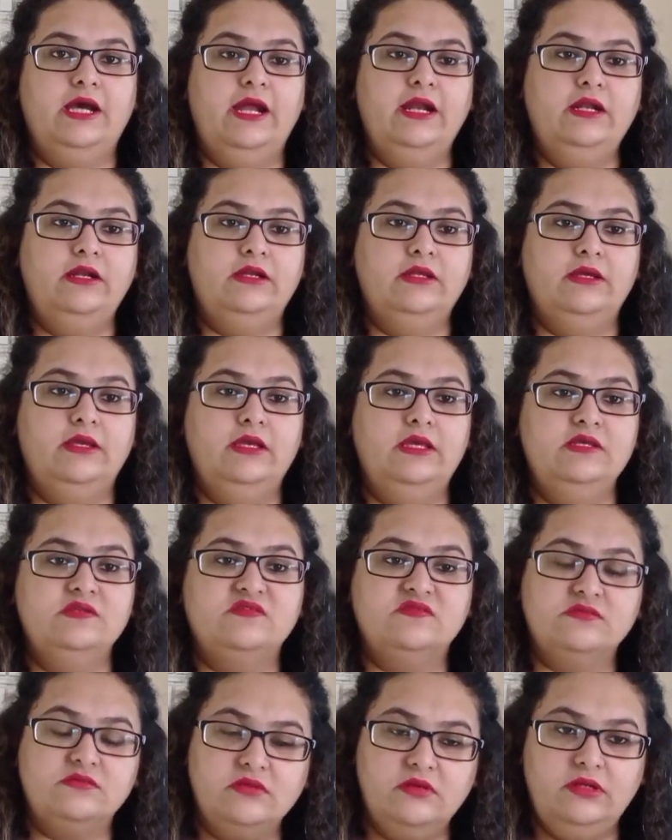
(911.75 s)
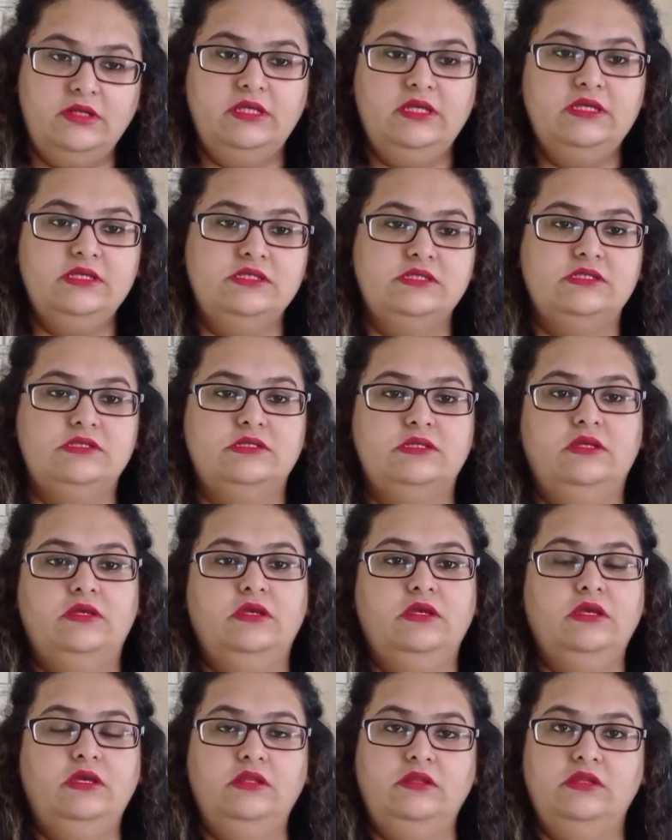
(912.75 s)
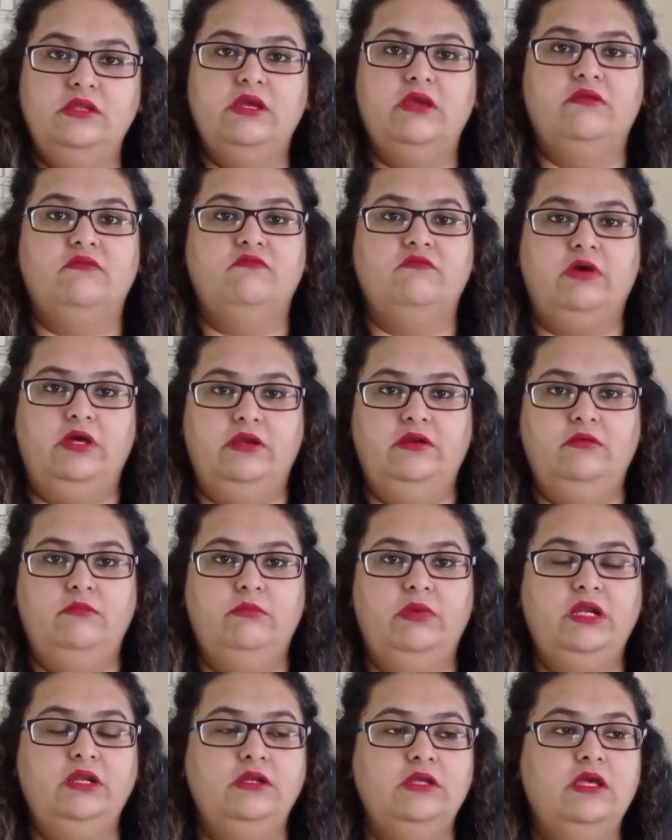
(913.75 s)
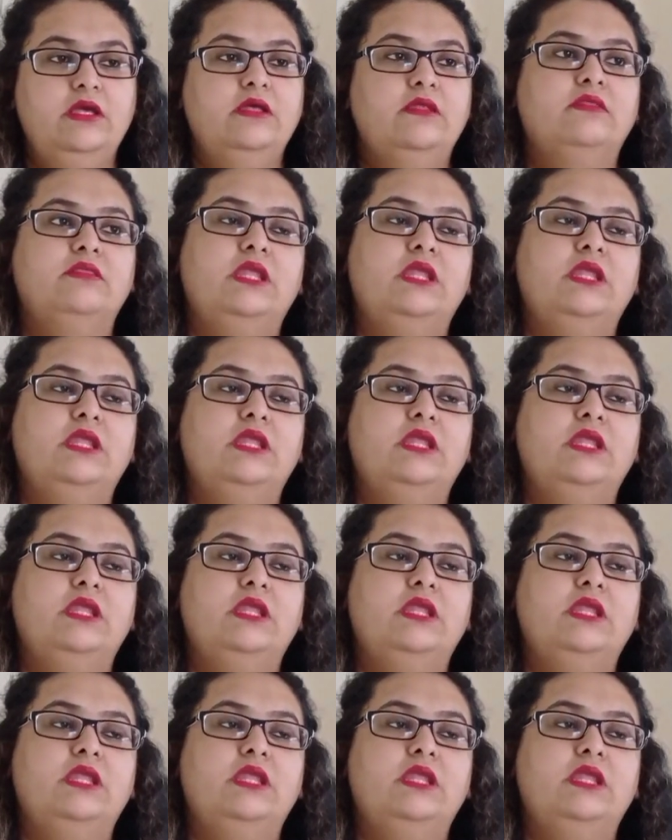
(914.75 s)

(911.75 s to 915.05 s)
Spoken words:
that is released in the environment,